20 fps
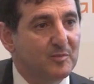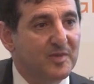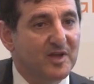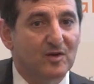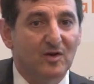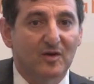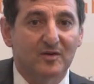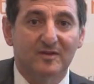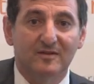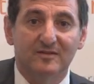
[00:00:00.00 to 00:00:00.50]

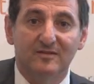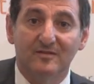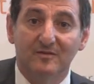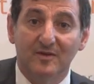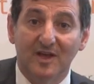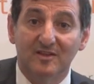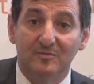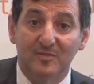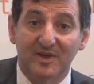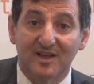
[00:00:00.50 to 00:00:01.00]
big on
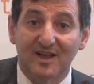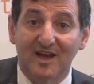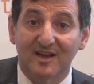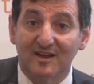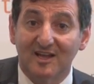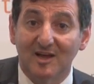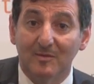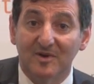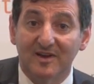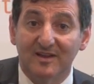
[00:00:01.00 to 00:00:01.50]
has begun
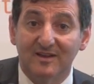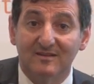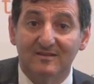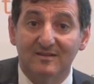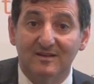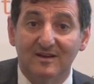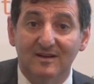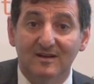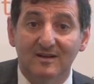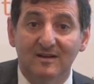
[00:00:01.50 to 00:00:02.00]
a couple of years
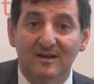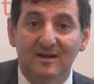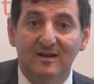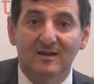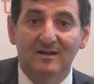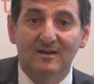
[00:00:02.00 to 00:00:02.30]
ago.